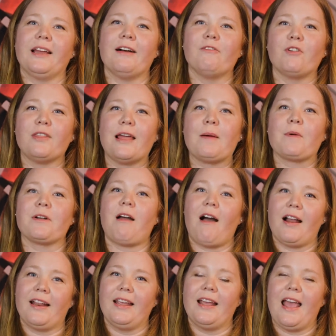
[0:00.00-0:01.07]
of when they were
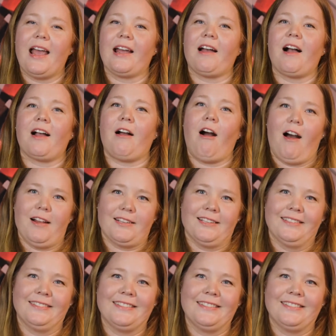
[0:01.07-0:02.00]
naughty and got caught.